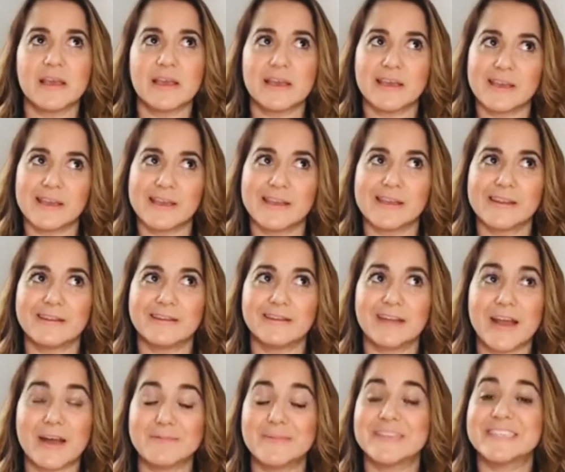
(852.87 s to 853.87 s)
and
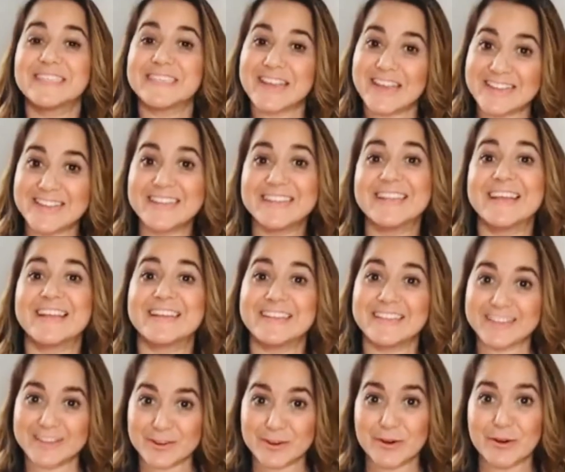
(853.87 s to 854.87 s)
I'm excited and
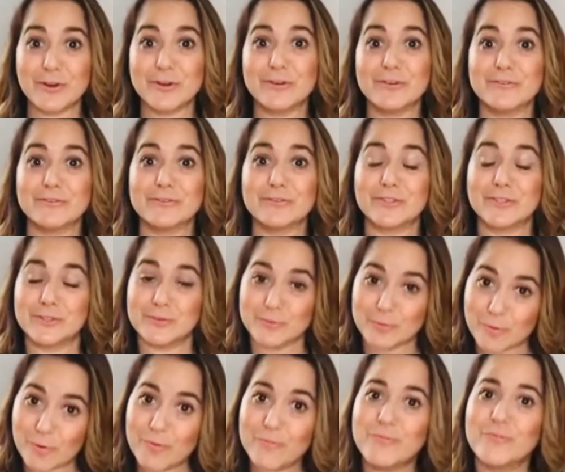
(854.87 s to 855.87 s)
eager to
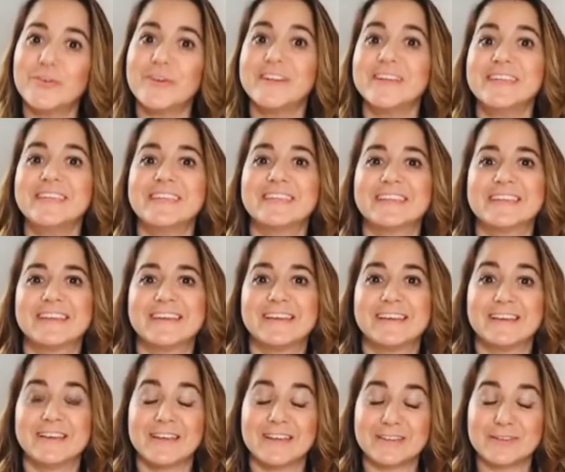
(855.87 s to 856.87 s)
go for it
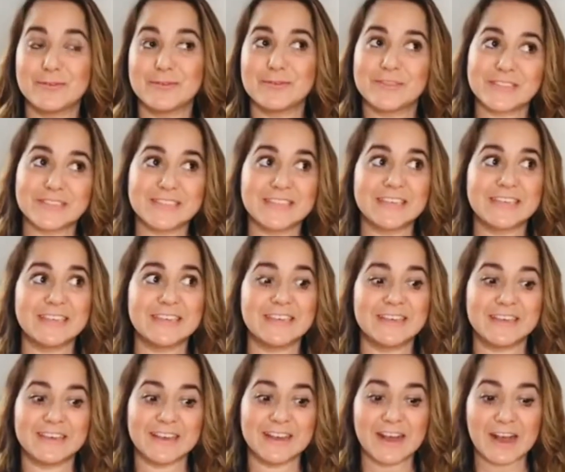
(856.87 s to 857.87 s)
to
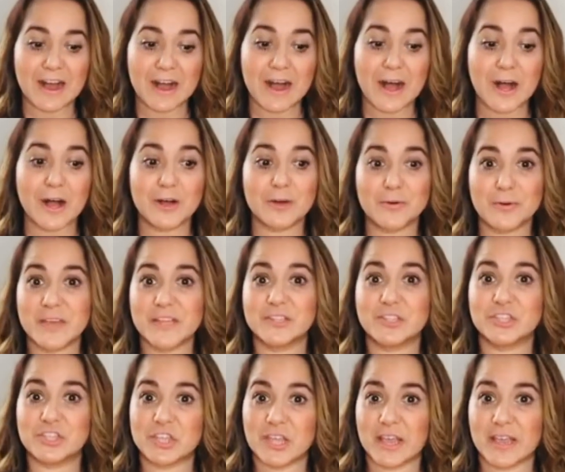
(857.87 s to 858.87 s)
see how it
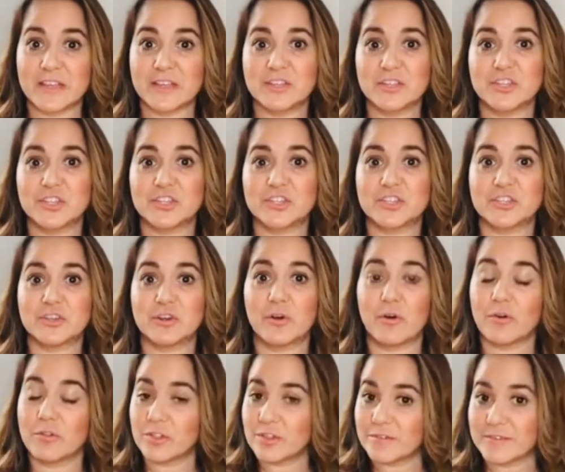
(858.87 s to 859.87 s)
changed
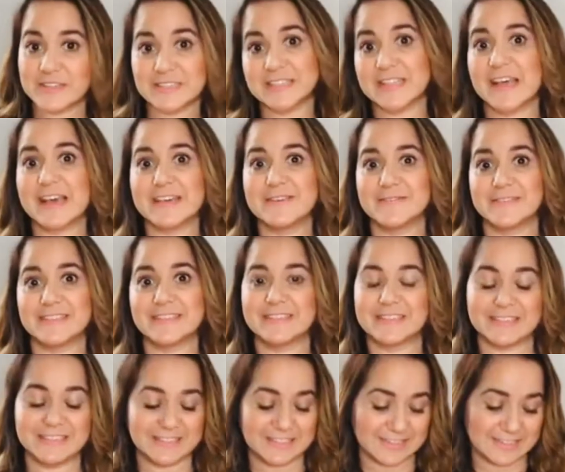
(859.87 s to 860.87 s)
all of us
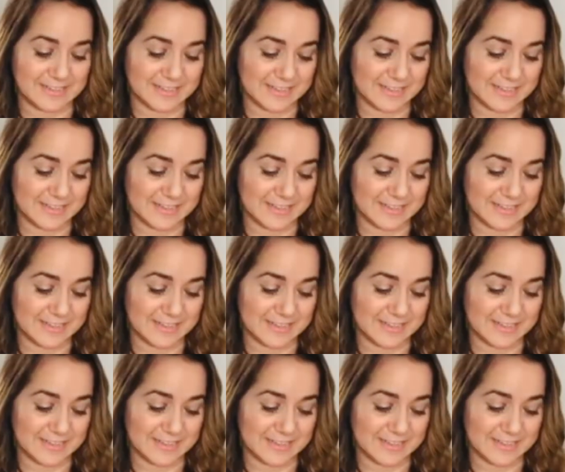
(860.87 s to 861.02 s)
lives